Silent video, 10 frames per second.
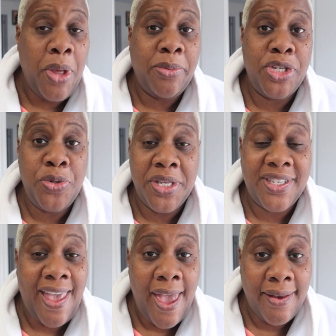be able to do this
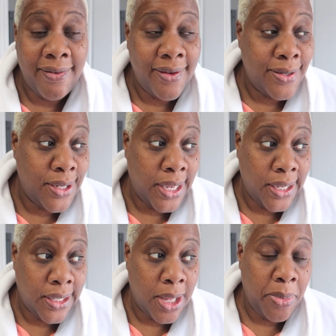again in
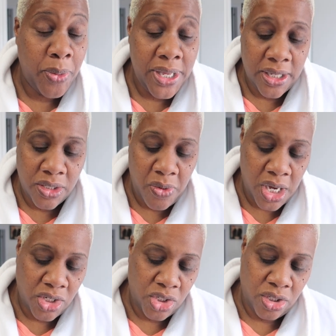like a couple weeks.
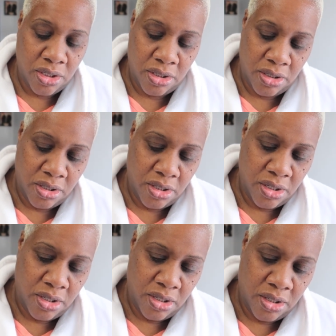Watch.
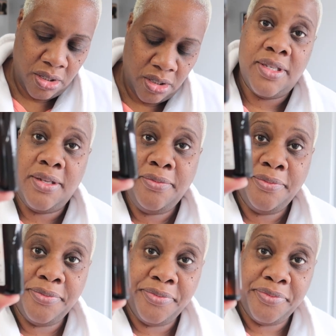See?
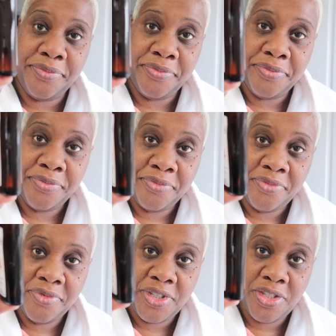
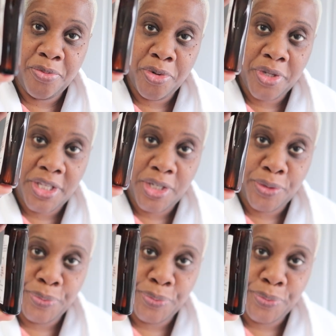Still more in there.